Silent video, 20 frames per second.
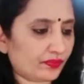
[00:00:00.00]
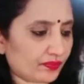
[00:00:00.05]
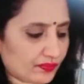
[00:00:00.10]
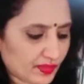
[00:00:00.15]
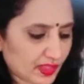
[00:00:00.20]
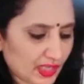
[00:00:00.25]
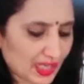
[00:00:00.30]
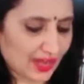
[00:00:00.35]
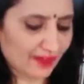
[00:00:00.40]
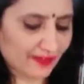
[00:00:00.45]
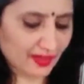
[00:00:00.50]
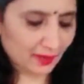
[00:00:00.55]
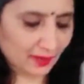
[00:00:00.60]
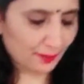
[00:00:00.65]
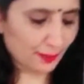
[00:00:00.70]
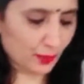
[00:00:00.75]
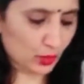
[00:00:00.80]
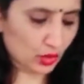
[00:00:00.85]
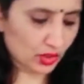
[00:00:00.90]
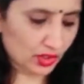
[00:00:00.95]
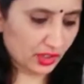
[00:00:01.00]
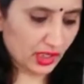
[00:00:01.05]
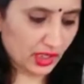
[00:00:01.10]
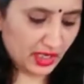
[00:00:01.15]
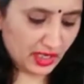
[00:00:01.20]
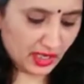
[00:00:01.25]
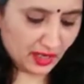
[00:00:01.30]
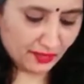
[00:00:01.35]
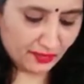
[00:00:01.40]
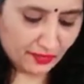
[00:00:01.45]
Having poured
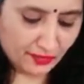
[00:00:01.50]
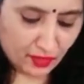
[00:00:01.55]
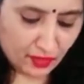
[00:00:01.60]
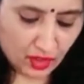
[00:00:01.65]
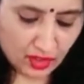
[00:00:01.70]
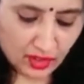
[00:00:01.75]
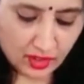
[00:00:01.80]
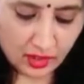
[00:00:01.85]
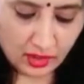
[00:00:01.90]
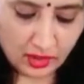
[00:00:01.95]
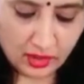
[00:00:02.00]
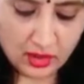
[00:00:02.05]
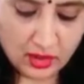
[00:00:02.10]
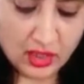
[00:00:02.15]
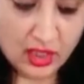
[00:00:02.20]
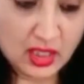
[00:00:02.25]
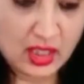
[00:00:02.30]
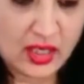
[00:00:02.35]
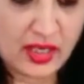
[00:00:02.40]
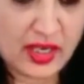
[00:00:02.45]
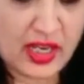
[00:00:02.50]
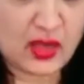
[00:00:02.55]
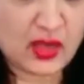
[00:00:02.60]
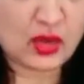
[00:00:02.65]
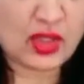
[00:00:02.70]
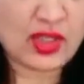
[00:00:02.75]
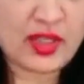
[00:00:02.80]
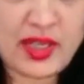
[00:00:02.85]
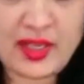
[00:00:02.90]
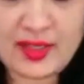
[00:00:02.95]
enough water, now the
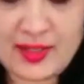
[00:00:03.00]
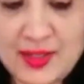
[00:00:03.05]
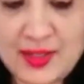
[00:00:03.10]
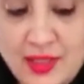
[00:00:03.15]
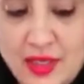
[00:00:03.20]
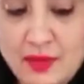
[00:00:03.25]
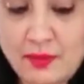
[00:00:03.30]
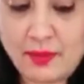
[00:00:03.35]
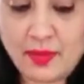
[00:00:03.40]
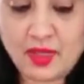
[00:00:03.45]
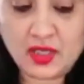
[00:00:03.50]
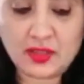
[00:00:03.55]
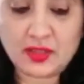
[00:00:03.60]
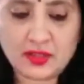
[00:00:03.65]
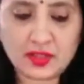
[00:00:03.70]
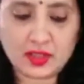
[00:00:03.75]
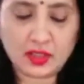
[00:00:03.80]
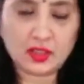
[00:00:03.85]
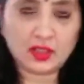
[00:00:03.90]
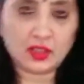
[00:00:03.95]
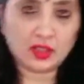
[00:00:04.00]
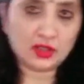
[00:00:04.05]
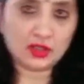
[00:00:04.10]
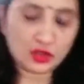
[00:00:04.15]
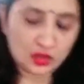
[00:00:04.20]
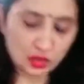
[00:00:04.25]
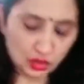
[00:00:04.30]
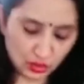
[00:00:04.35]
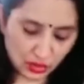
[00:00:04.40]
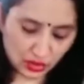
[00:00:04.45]
next step is to
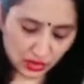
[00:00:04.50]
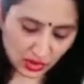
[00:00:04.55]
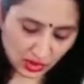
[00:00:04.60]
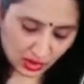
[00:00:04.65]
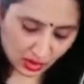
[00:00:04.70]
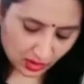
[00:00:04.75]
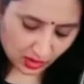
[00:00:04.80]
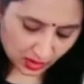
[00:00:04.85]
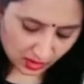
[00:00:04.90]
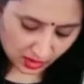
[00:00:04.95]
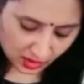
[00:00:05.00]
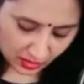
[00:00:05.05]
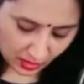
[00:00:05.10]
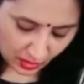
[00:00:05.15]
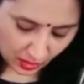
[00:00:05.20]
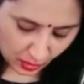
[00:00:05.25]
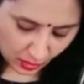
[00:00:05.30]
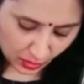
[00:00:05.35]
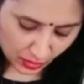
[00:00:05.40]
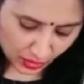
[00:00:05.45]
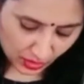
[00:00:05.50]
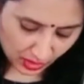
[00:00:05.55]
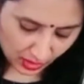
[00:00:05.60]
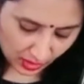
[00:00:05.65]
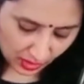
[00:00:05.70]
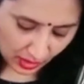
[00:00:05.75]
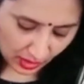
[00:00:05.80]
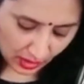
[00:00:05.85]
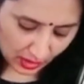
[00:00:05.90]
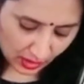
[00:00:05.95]
stir the solution
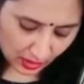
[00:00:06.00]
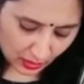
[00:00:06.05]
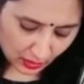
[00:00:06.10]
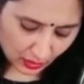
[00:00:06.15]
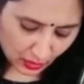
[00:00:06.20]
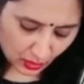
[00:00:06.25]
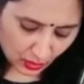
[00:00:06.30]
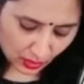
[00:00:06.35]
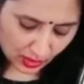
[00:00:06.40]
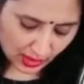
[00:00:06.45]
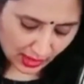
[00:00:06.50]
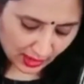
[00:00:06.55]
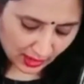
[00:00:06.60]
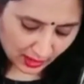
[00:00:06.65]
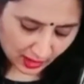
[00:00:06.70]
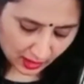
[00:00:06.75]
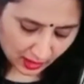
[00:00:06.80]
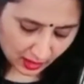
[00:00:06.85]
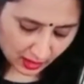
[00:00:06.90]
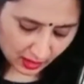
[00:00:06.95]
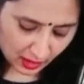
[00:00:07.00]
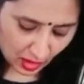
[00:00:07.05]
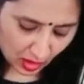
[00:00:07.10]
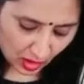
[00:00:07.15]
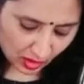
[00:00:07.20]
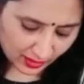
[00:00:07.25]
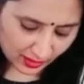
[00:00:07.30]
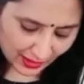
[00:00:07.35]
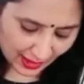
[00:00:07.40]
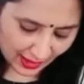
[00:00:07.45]
so that the
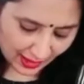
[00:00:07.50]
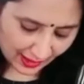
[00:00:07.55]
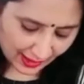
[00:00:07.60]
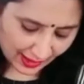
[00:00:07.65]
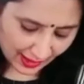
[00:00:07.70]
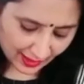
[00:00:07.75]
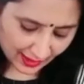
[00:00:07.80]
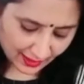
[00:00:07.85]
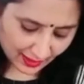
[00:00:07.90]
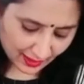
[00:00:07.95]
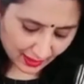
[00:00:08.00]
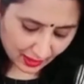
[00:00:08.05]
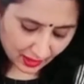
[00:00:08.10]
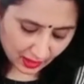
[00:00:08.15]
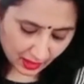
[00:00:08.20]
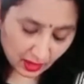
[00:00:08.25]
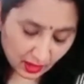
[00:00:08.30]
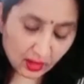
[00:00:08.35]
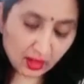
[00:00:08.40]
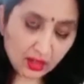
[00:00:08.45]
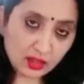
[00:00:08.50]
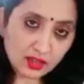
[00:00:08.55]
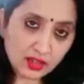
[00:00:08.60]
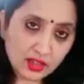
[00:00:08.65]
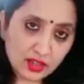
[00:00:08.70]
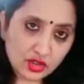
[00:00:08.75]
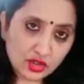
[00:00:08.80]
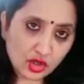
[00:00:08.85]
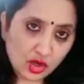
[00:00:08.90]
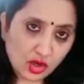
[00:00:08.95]
oxalic acid
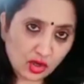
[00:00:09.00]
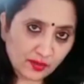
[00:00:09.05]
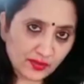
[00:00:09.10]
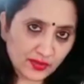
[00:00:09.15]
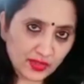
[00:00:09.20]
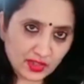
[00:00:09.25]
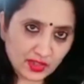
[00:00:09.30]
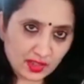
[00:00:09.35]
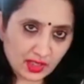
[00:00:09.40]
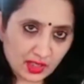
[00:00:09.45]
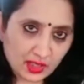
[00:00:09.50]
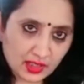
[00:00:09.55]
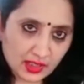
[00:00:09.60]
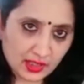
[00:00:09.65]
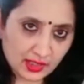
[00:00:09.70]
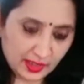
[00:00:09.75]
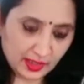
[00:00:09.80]
dissolves thoroughly.